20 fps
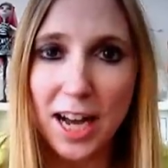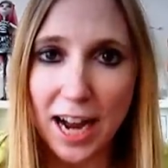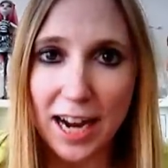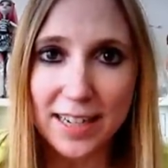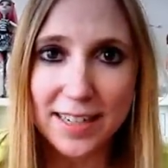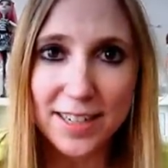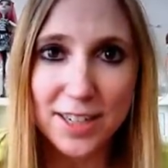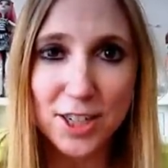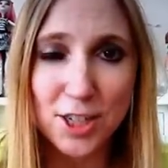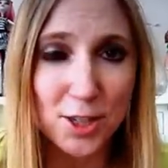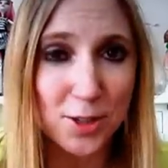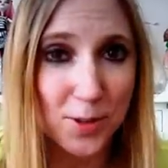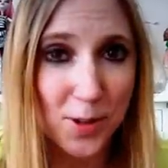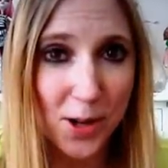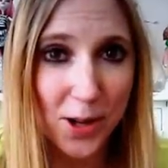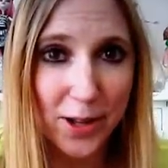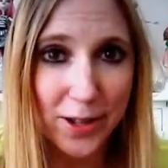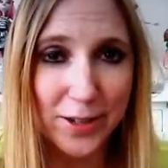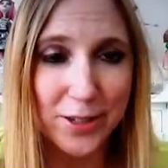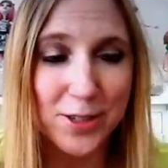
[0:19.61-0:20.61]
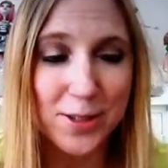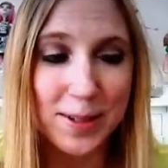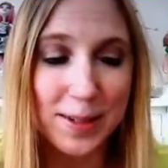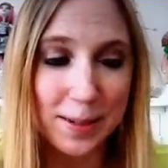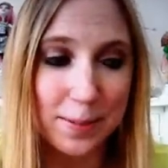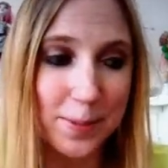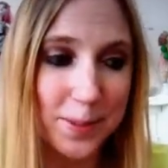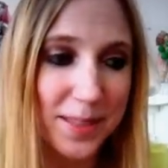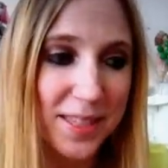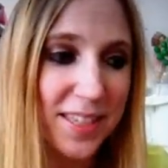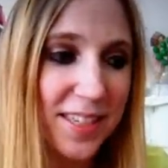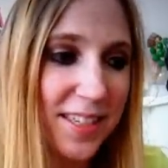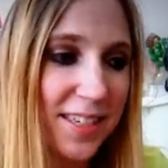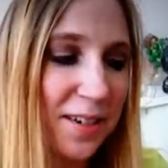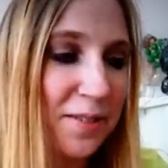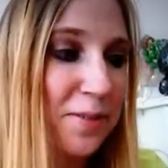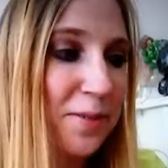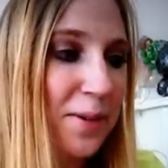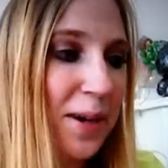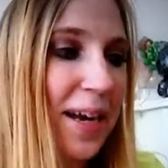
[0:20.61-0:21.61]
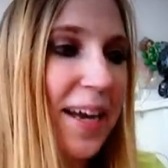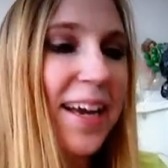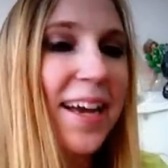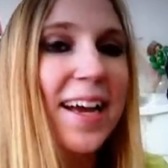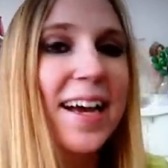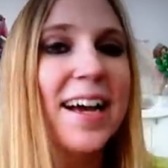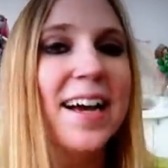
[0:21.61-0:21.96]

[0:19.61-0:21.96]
I need to do a haul so I can put this stuff away.